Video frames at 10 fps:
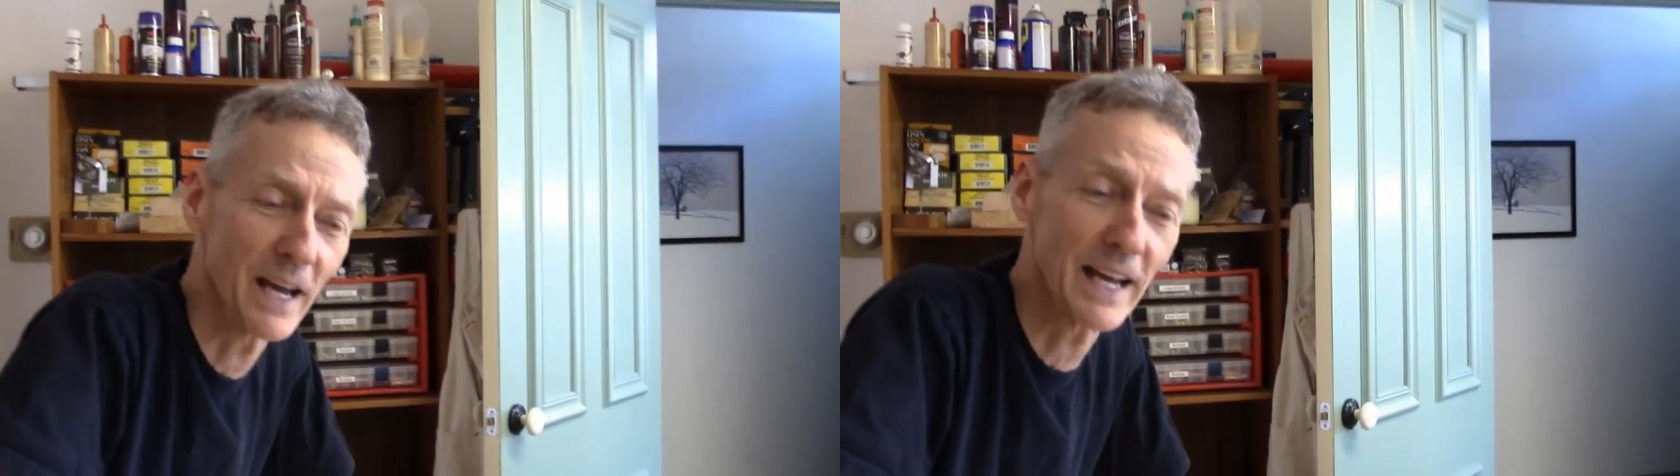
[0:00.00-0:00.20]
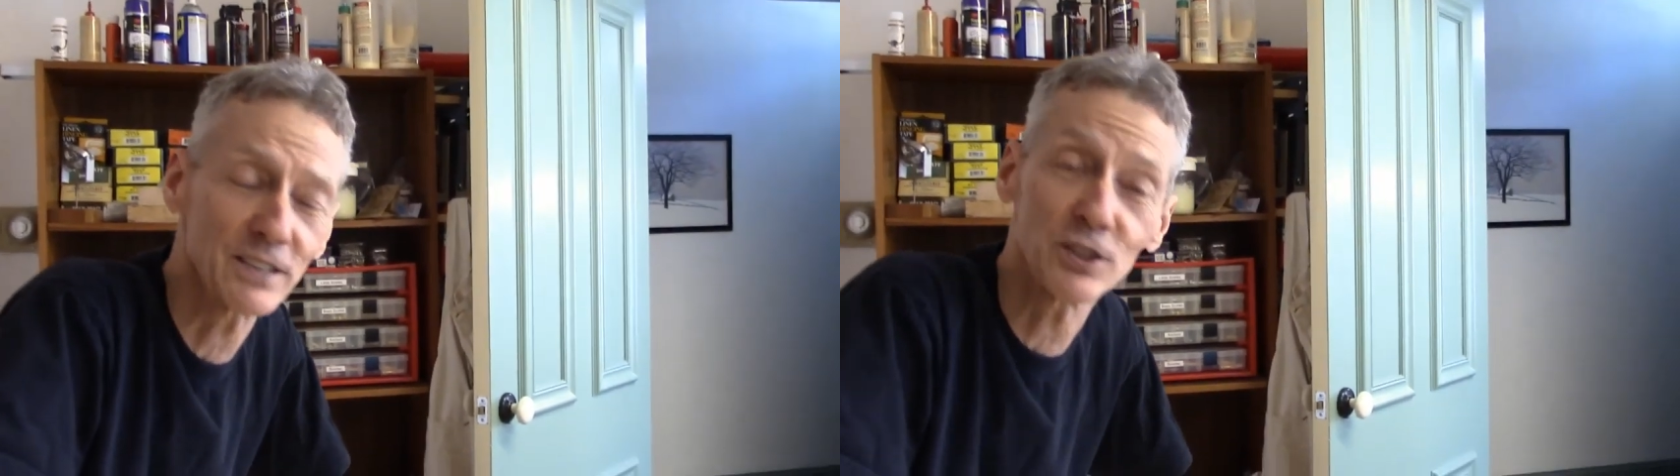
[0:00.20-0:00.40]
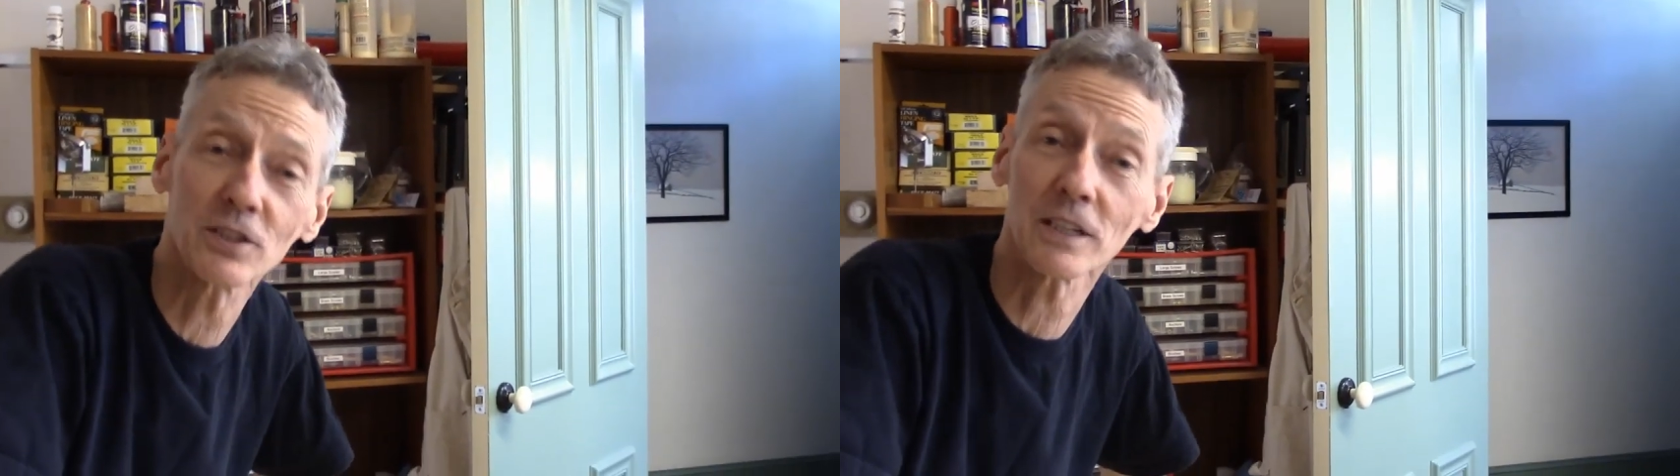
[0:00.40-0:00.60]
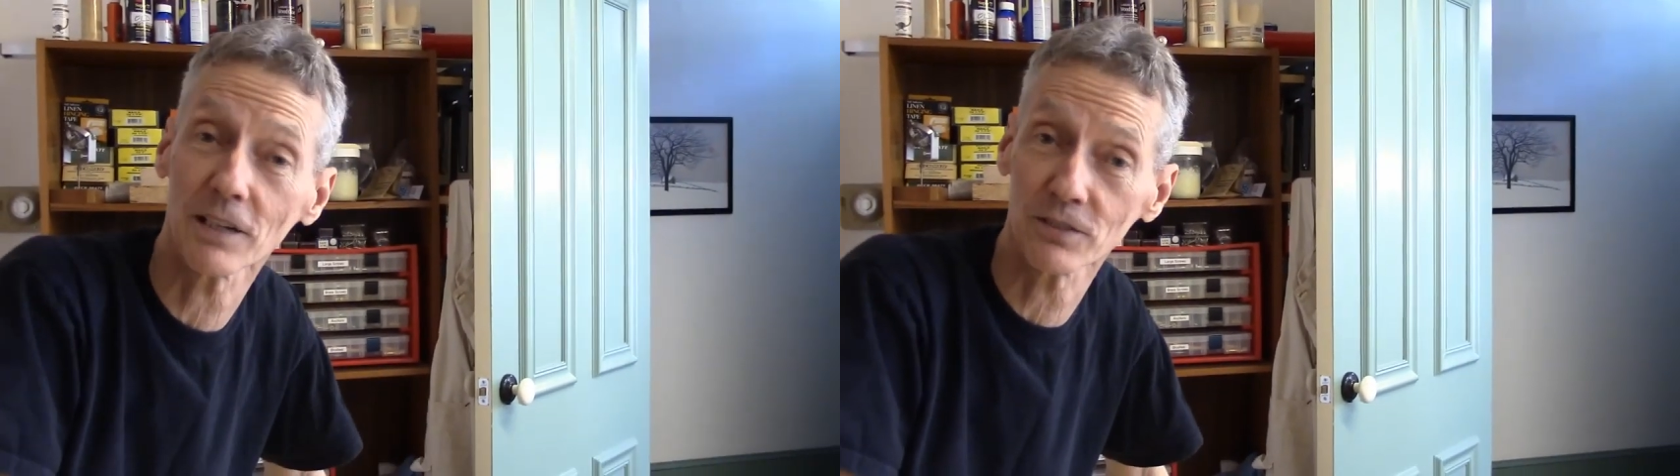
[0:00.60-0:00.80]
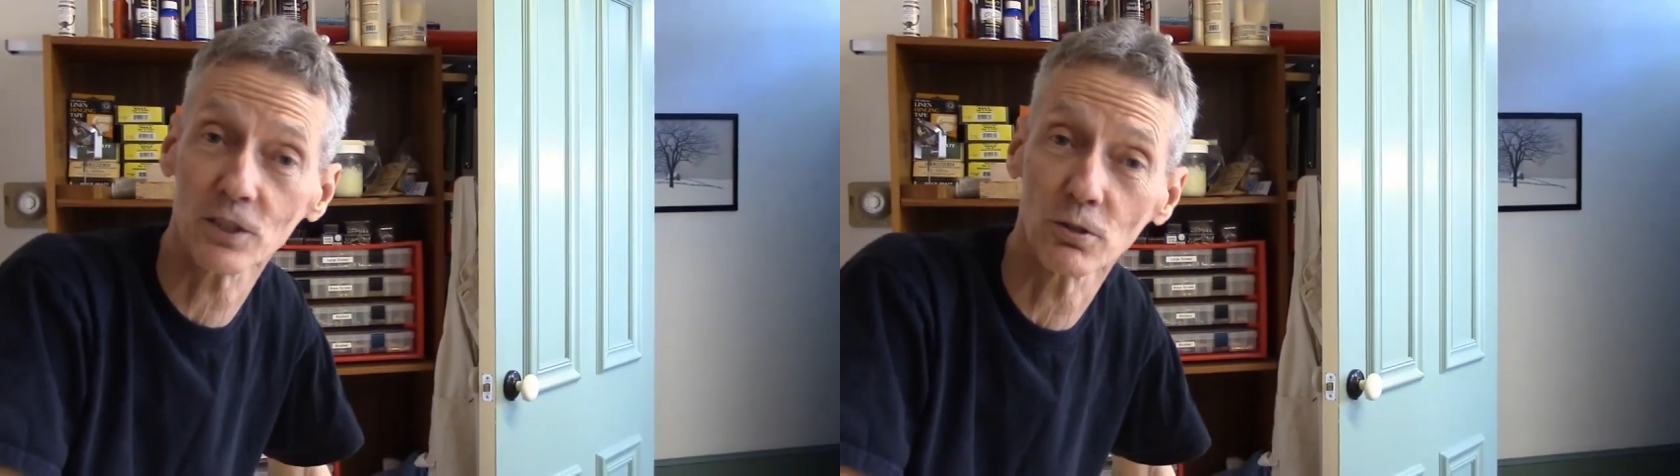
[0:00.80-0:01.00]
And she's going to
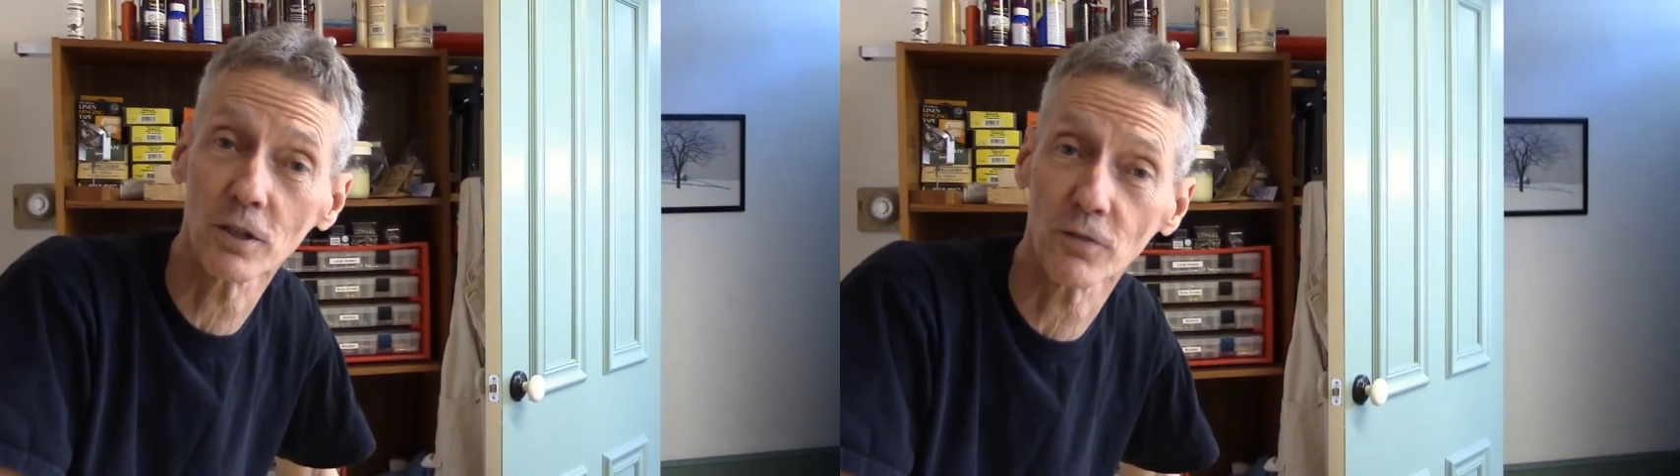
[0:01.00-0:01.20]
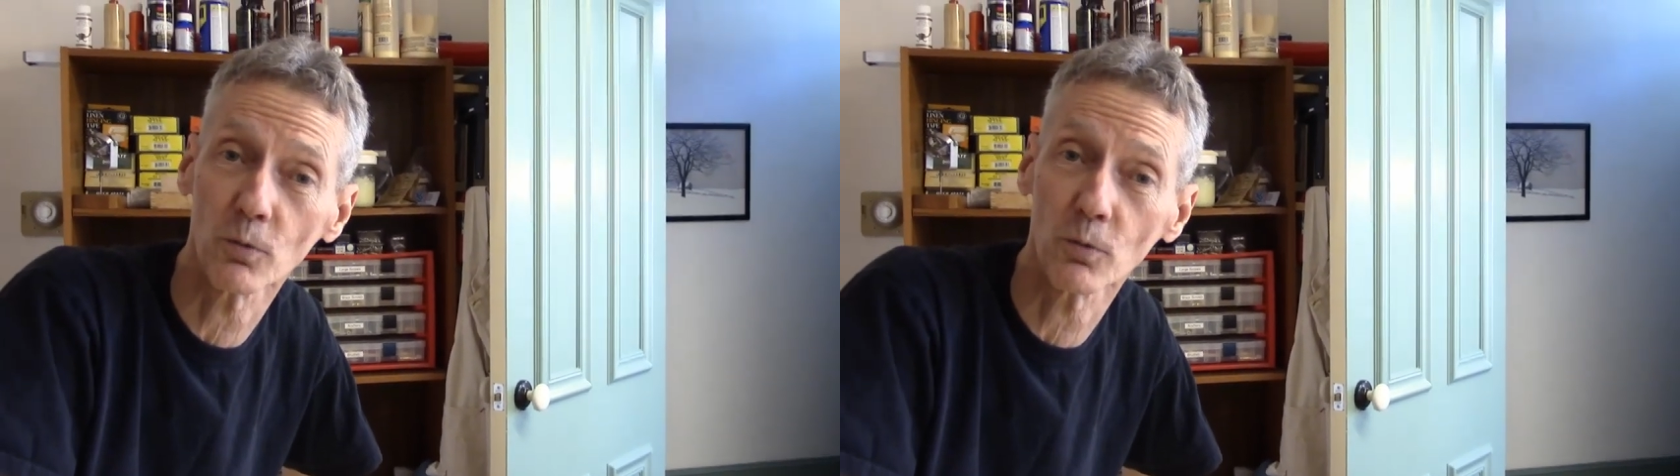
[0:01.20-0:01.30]
give us a tour of her